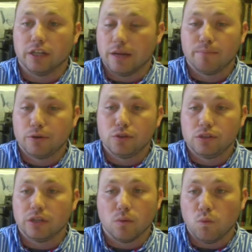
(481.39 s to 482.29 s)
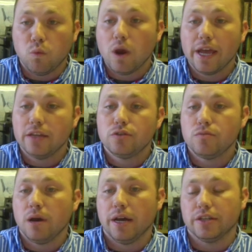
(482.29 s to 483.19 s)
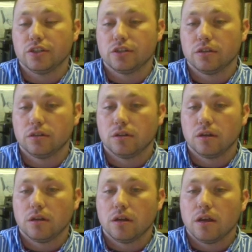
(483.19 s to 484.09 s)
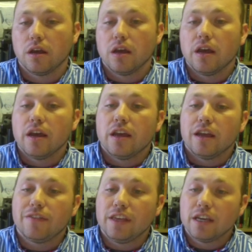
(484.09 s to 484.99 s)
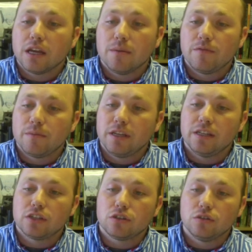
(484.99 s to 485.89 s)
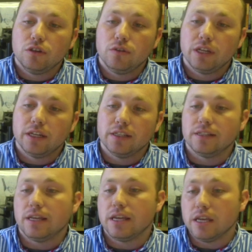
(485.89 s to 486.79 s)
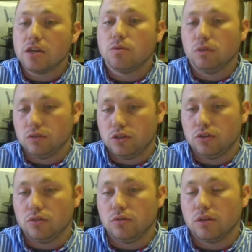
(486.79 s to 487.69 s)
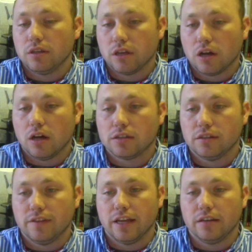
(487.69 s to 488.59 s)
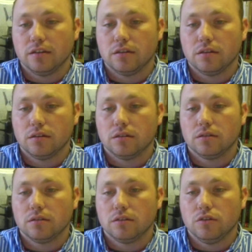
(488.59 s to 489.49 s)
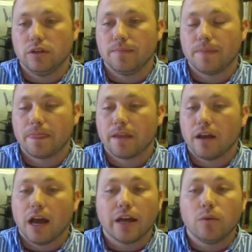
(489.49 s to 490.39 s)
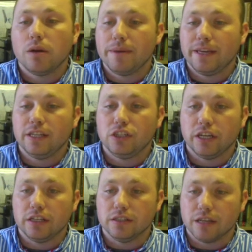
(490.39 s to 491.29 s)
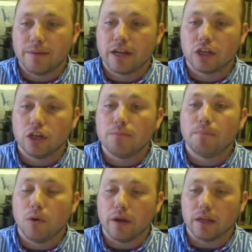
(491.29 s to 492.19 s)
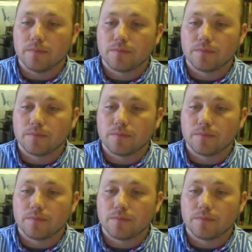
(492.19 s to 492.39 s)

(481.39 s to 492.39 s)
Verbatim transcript: I'm producing way too much. If the income from the additional unit is equal to the cost of that unit, I don't want to make any changes. I'm at a good point.